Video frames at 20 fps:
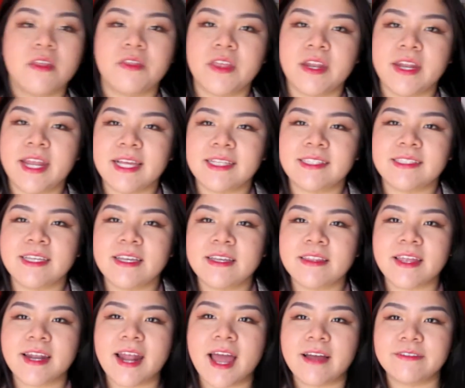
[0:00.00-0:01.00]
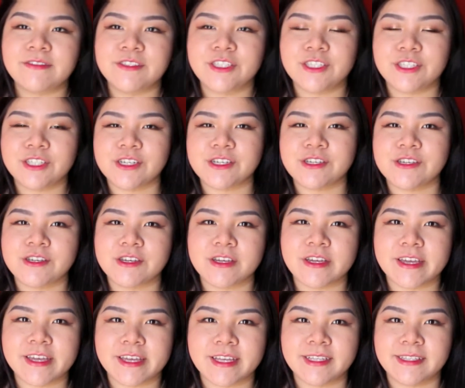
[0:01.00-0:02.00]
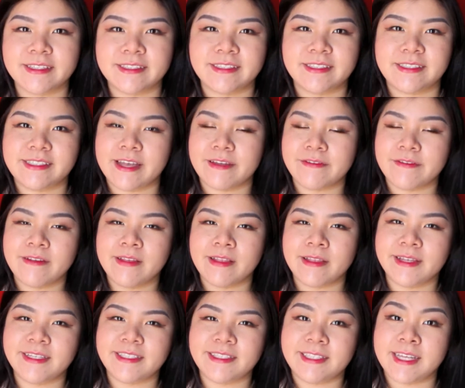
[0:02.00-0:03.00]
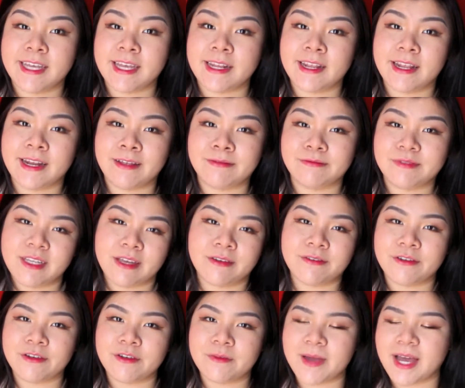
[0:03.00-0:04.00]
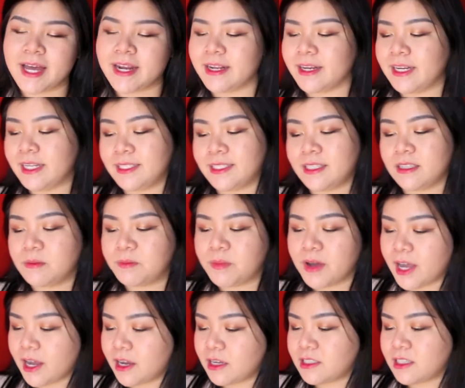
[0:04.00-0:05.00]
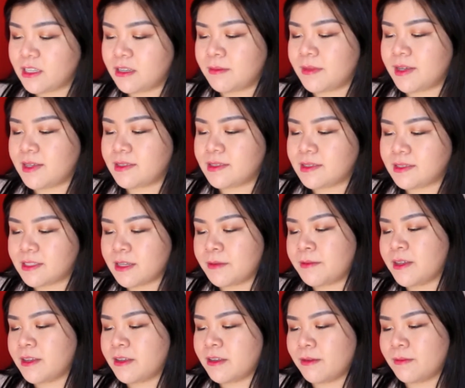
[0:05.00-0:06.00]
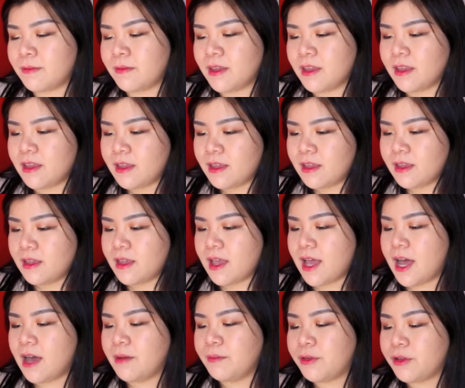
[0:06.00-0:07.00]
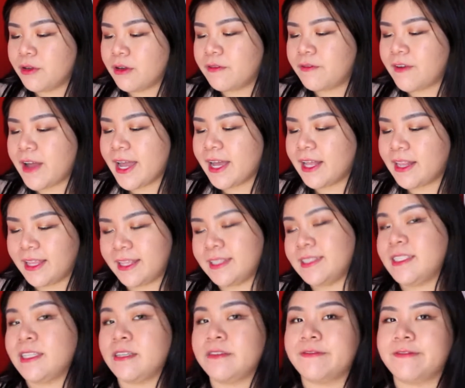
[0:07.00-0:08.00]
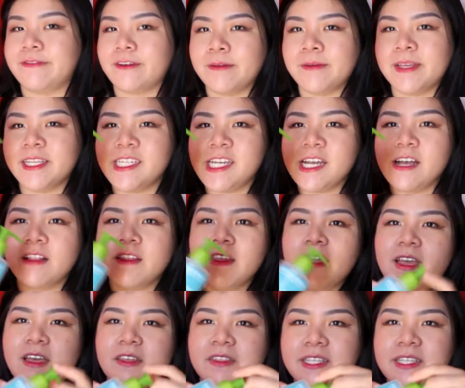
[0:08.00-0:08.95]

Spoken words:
The next thing that I have to show you is definitely dead and I'm devo about it. It's the Bioderma Sebium Purifying Cleansing Foaming Gel.